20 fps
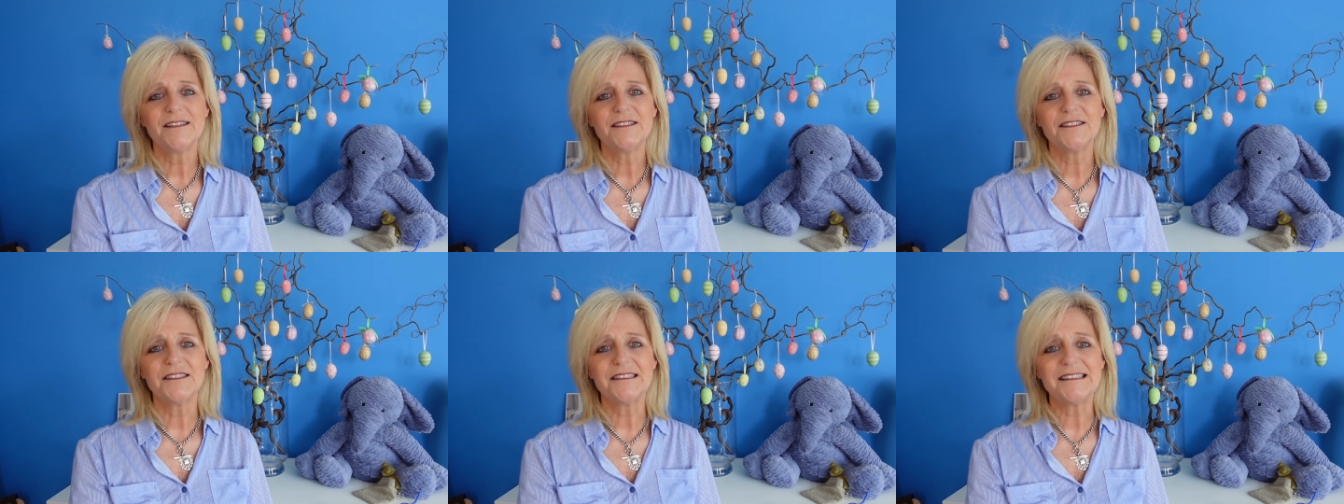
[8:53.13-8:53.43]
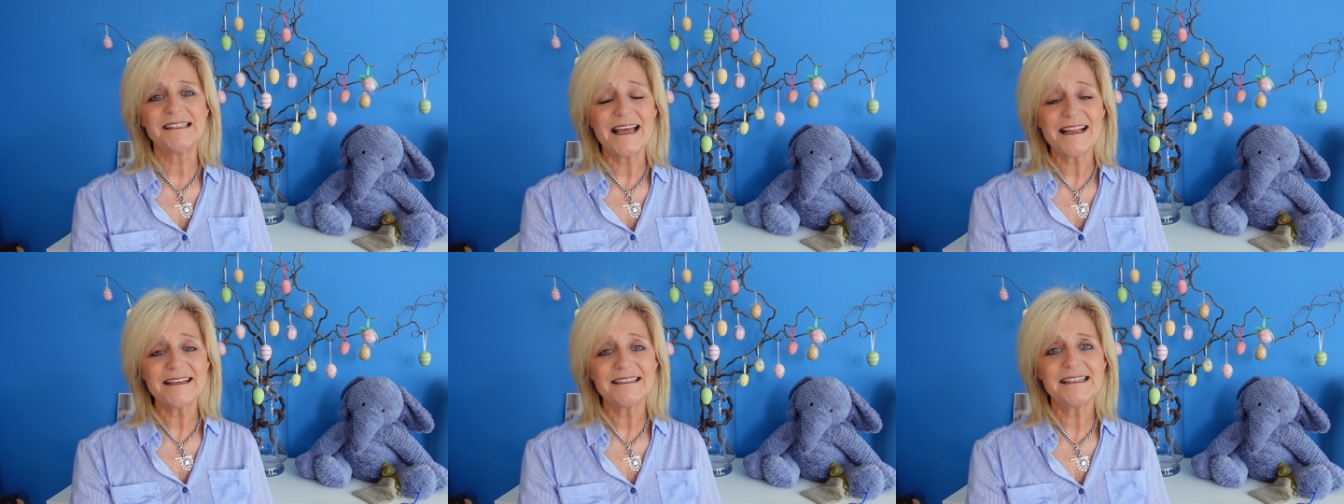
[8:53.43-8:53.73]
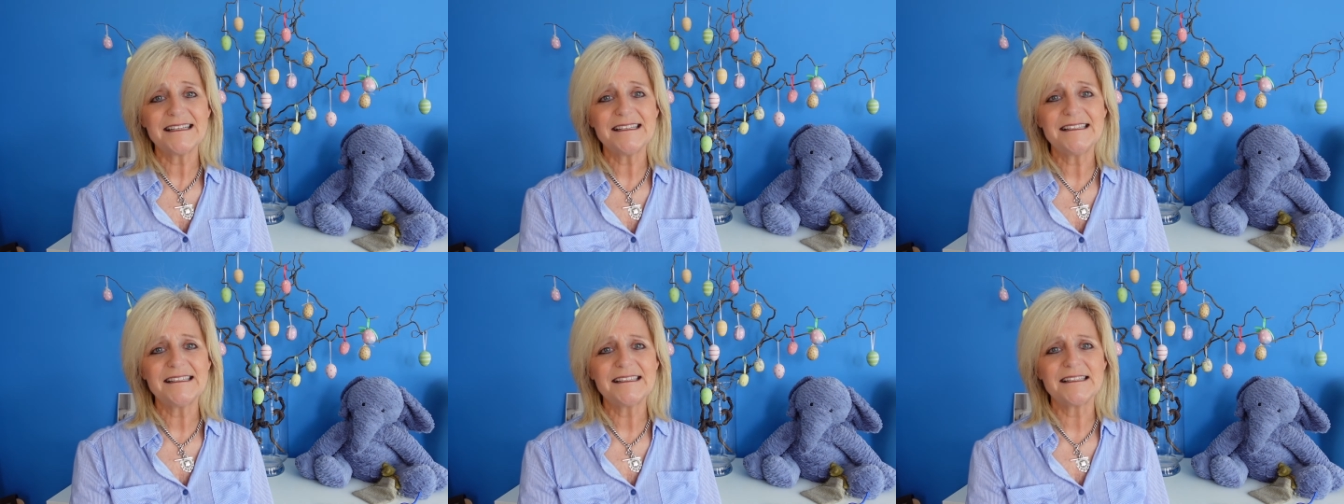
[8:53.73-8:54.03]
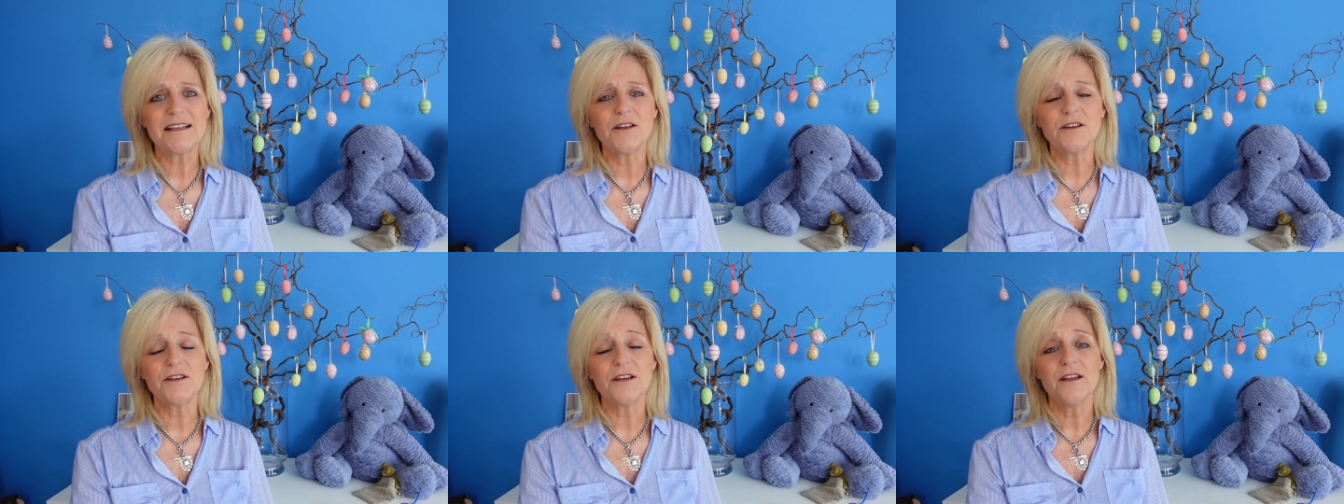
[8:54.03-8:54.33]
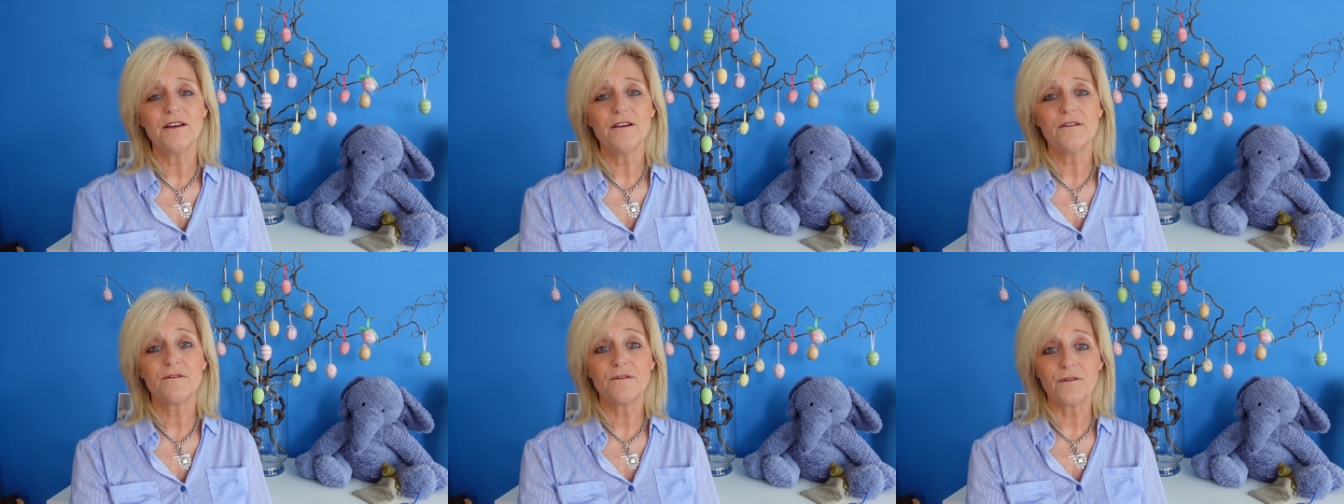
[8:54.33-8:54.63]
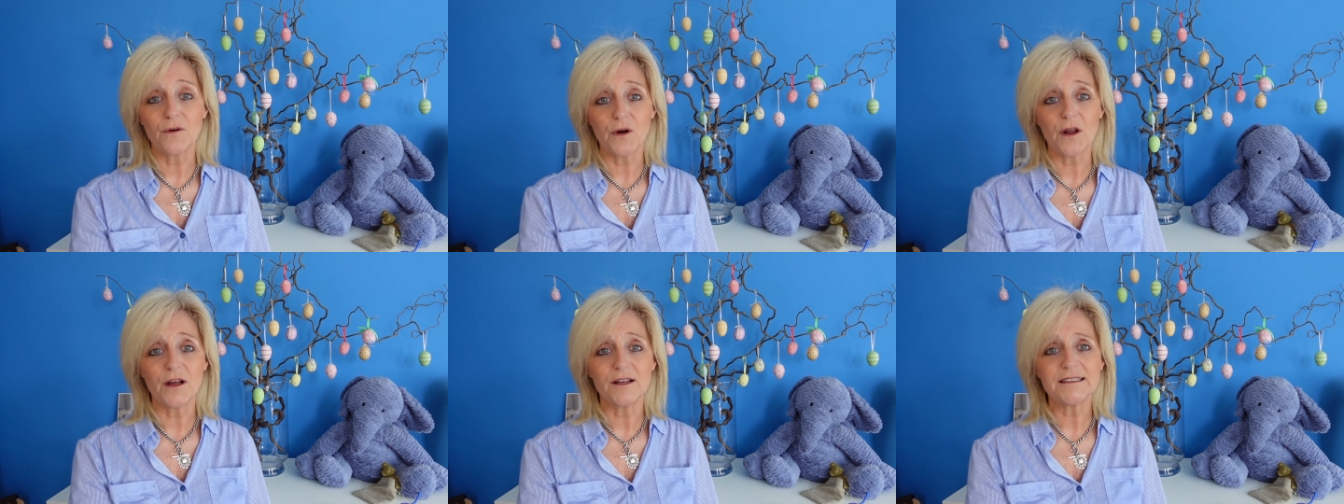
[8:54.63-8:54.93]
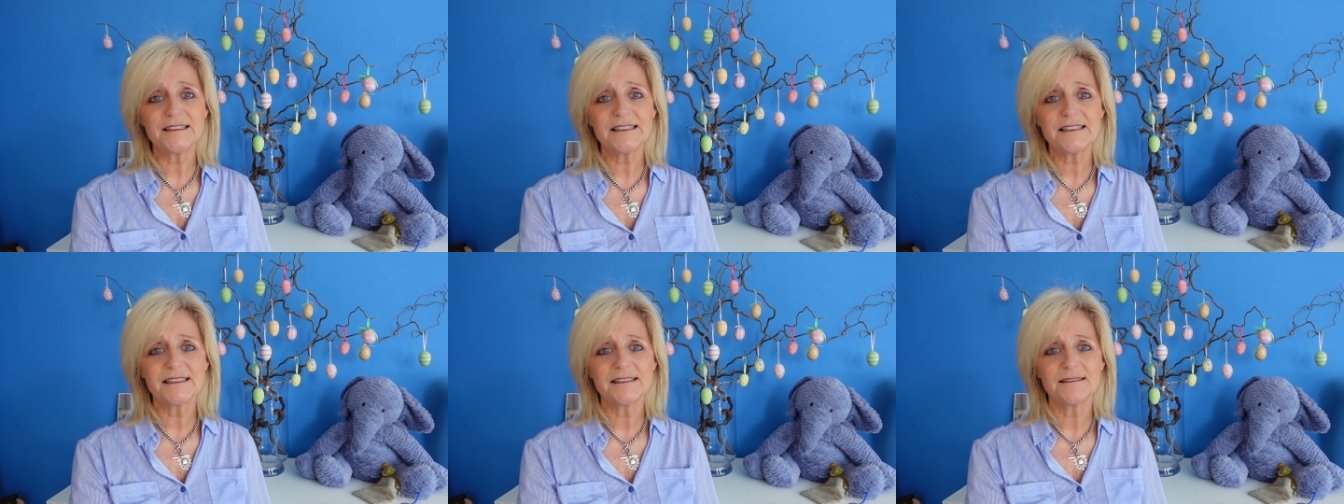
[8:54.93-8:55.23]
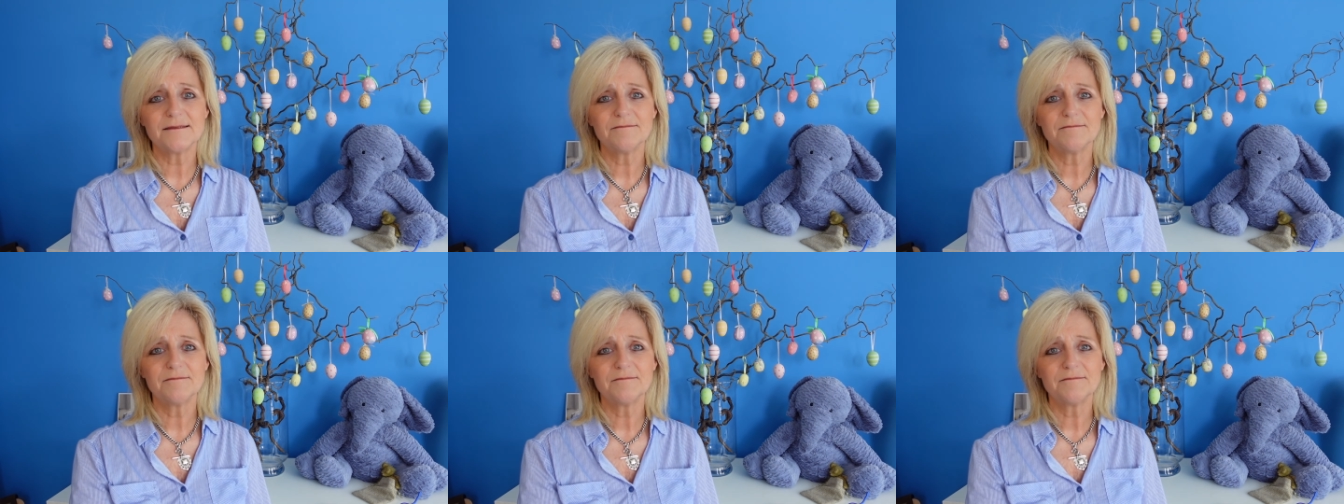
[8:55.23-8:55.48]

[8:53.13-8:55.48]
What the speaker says: to send his son for us.